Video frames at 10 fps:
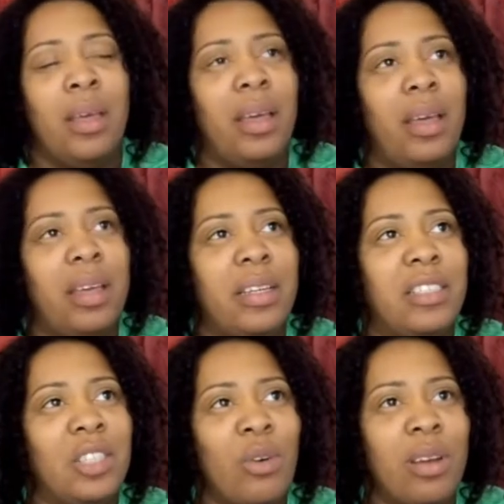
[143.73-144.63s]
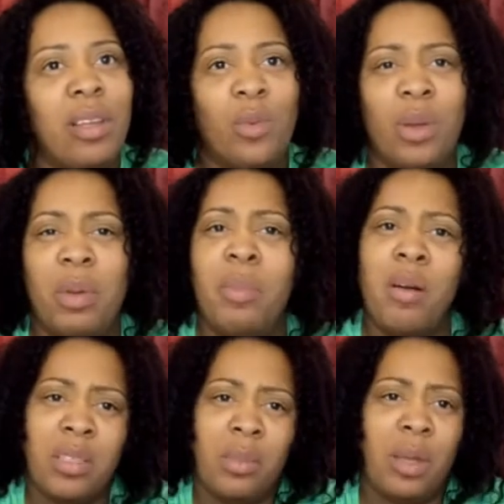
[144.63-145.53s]
And Charlie and Remy
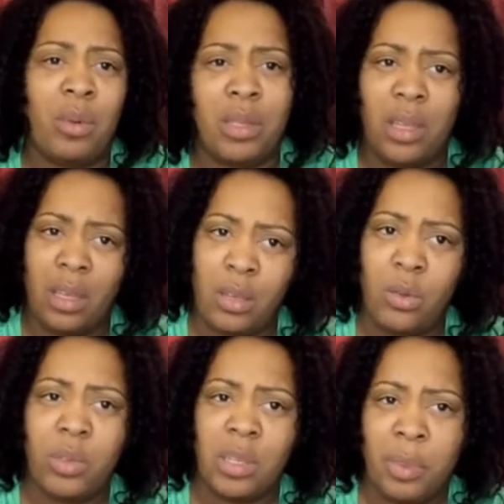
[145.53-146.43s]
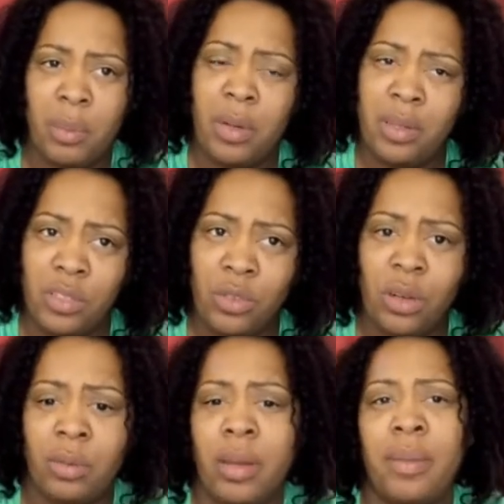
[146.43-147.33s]
boss up like, "What the heck you doing stepping up in this joint,
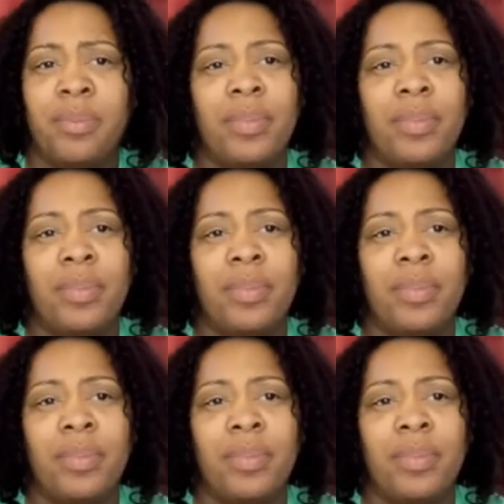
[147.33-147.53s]
right?"